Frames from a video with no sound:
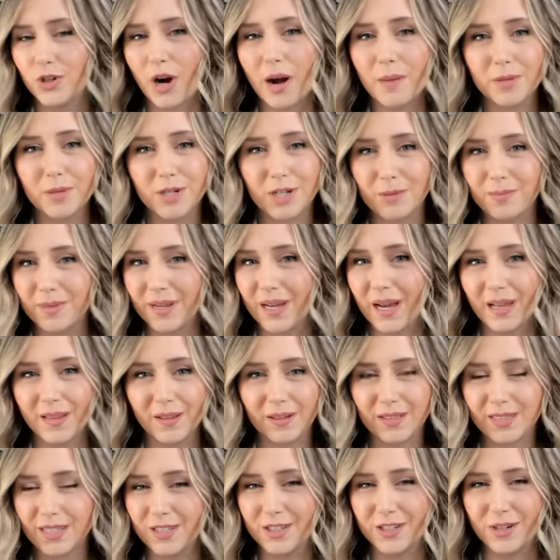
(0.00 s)
drop shipping, I
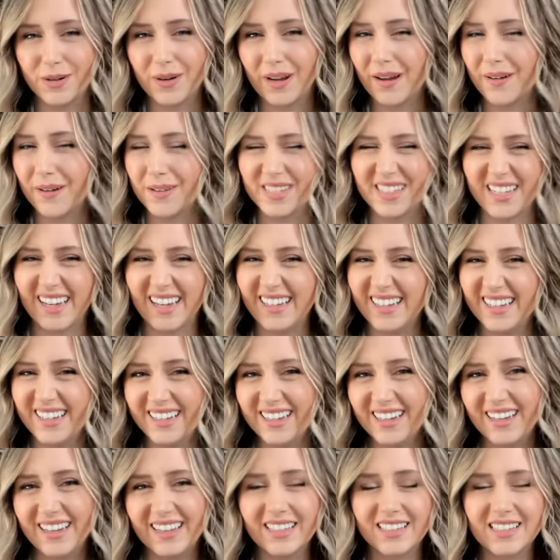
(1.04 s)
looked into, and I was like,
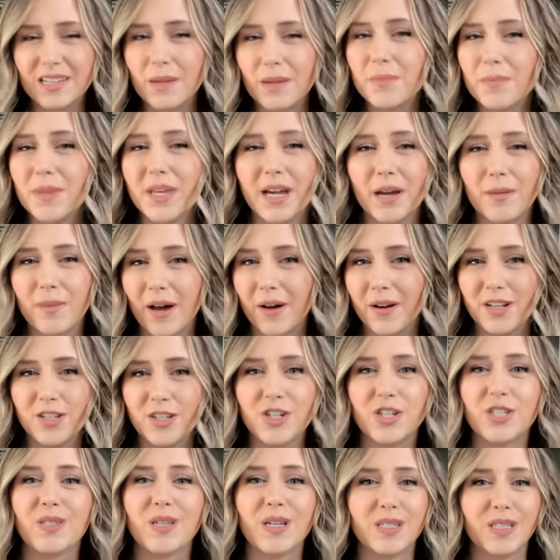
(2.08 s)
eh, it's something about
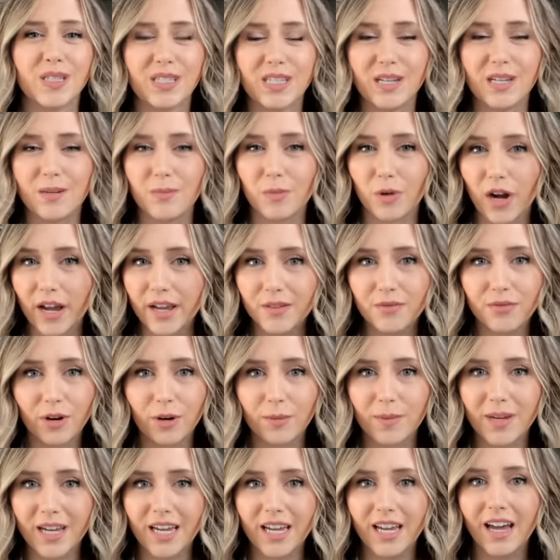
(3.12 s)
it just doesn't seem right
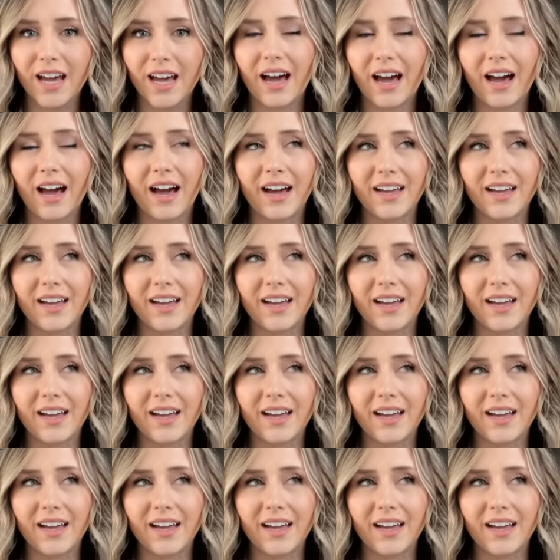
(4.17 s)
for me.